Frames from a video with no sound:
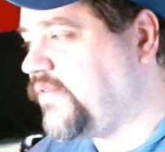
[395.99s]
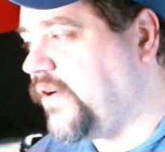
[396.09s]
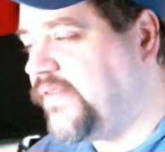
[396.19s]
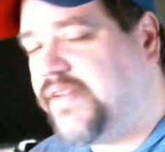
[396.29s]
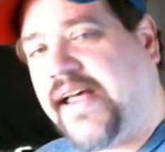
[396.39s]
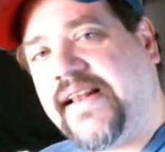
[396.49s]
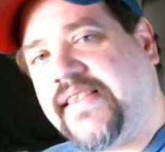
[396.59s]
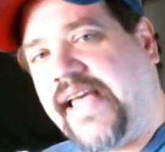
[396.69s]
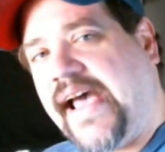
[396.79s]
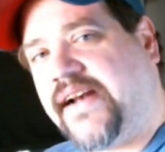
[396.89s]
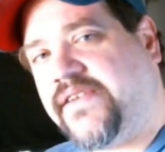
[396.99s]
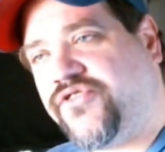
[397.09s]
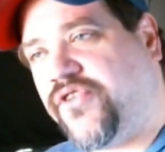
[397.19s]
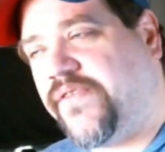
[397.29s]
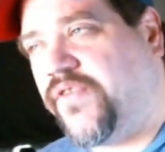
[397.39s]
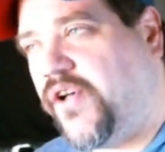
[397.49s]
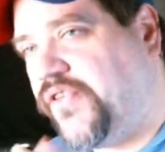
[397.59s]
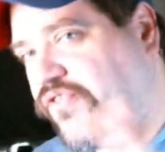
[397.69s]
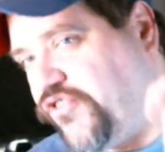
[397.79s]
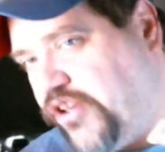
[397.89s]
don't let that sort of
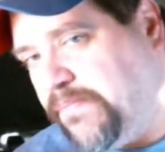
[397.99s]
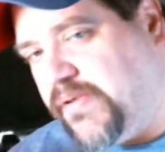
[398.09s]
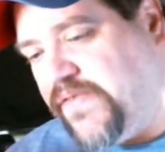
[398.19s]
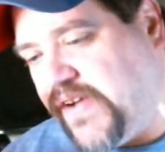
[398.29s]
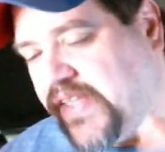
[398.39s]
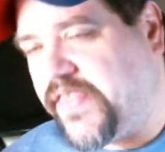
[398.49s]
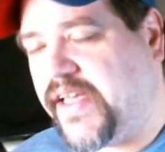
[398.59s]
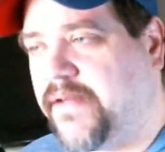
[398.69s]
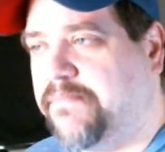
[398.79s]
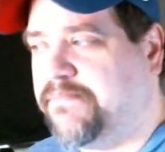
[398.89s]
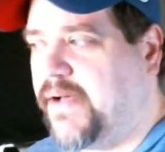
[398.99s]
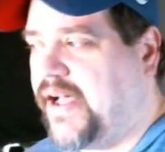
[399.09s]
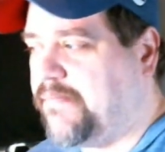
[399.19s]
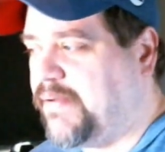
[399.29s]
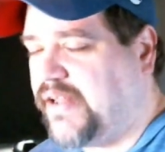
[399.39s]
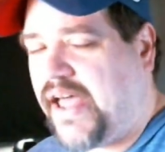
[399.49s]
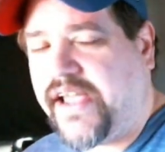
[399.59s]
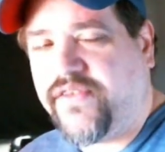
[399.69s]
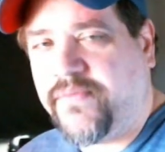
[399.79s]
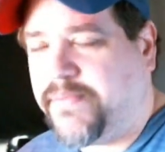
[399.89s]
simplify thing uh,
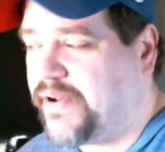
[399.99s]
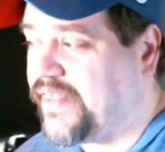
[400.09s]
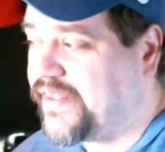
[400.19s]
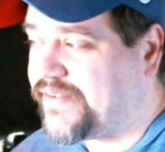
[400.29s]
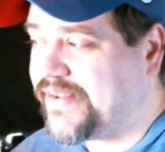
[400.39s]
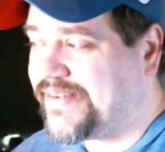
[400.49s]
belie you from building this.